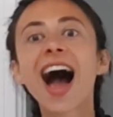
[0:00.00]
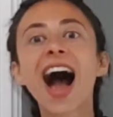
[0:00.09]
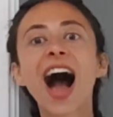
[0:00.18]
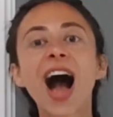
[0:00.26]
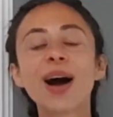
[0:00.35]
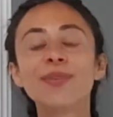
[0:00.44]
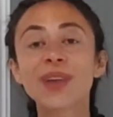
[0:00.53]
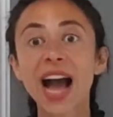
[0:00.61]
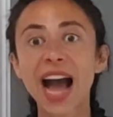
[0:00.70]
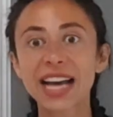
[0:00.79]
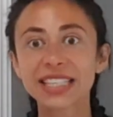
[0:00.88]
And
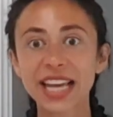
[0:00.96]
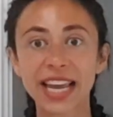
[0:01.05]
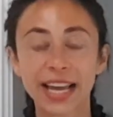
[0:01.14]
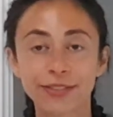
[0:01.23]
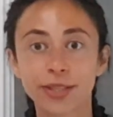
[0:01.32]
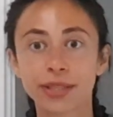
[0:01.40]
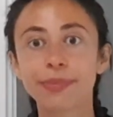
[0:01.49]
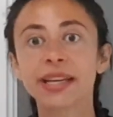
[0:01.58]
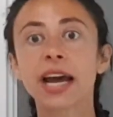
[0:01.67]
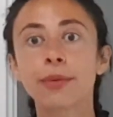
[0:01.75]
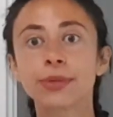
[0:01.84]
I have to admit,
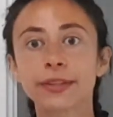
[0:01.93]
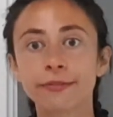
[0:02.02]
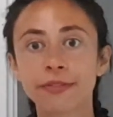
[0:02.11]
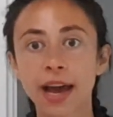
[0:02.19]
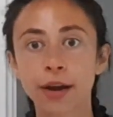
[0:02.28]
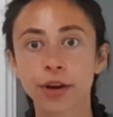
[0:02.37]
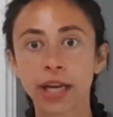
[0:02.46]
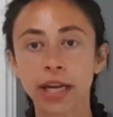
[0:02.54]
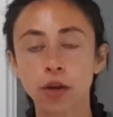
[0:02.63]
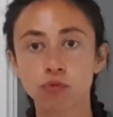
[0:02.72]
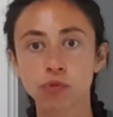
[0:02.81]
I was
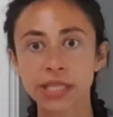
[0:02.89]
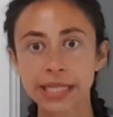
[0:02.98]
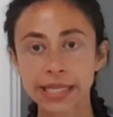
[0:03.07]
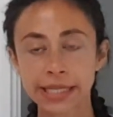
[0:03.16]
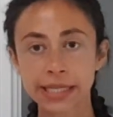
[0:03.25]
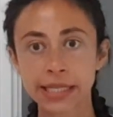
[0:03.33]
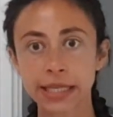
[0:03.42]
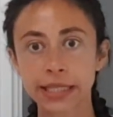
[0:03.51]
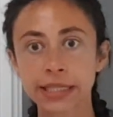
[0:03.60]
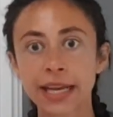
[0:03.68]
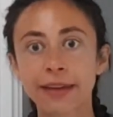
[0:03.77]
very
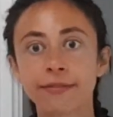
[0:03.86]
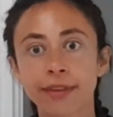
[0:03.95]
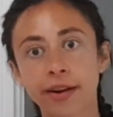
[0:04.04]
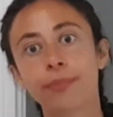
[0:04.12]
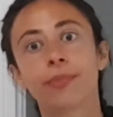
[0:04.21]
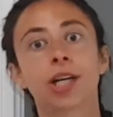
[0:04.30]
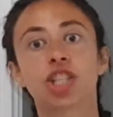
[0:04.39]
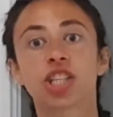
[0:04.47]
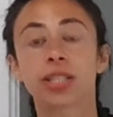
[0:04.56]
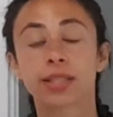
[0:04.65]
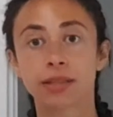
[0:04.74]
resistant and very much
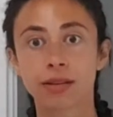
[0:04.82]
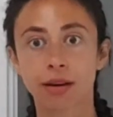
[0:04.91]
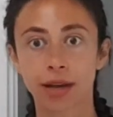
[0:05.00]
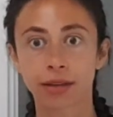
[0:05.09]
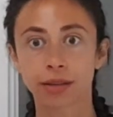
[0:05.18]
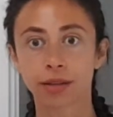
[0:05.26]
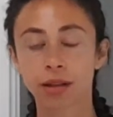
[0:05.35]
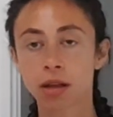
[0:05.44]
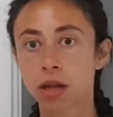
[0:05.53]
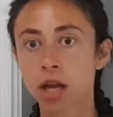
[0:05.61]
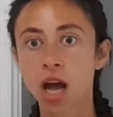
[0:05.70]
in denial.
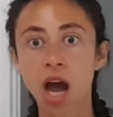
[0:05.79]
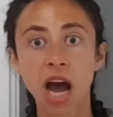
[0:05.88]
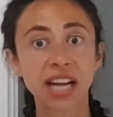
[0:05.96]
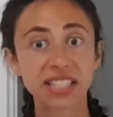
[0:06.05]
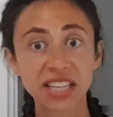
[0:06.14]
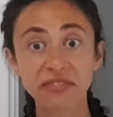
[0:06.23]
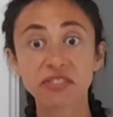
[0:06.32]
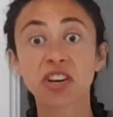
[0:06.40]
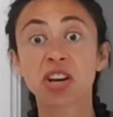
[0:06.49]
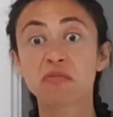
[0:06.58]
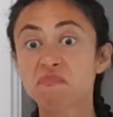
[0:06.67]
I'd say
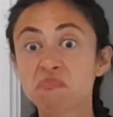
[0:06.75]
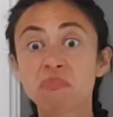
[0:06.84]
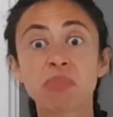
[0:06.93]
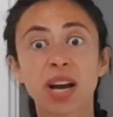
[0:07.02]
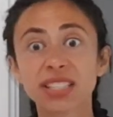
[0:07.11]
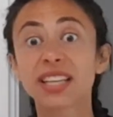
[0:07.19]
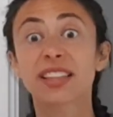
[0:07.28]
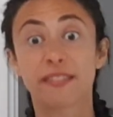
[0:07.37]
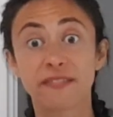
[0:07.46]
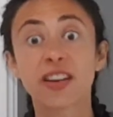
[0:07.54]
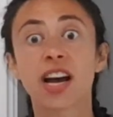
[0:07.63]
the
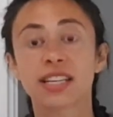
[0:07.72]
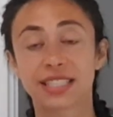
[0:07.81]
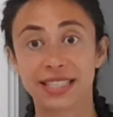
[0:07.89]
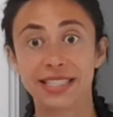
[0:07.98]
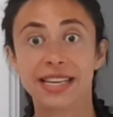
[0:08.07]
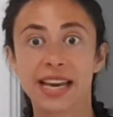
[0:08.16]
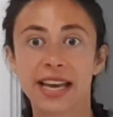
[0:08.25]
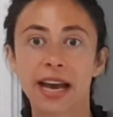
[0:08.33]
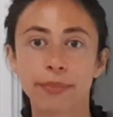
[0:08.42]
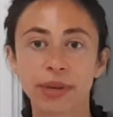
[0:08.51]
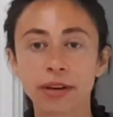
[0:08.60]
first year.
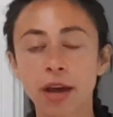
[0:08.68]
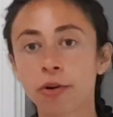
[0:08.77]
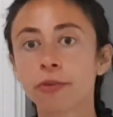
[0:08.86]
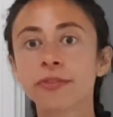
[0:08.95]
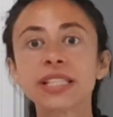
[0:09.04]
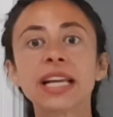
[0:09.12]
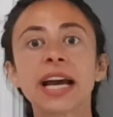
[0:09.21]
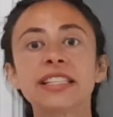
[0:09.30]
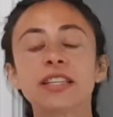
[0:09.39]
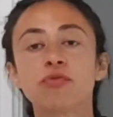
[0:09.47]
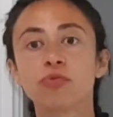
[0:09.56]
I mean, obviously I
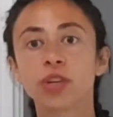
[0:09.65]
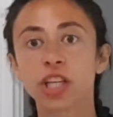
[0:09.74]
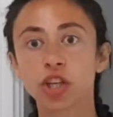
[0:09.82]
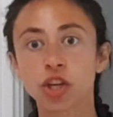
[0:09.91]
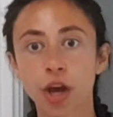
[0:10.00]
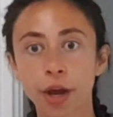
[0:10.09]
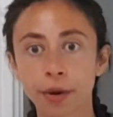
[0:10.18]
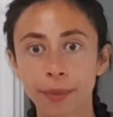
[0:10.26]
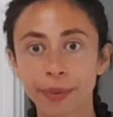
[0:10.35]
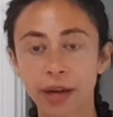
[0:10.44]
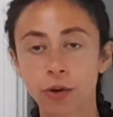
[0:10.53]
didn't really know
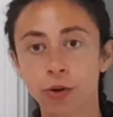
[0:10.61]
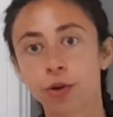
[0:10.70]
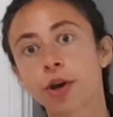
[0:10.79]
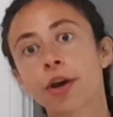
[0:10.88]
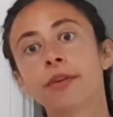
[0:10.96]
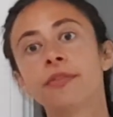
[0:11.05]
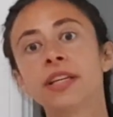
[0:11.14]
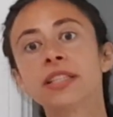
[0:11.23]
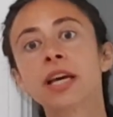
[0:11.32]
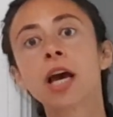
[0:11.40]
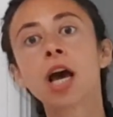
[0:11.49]
about long COVID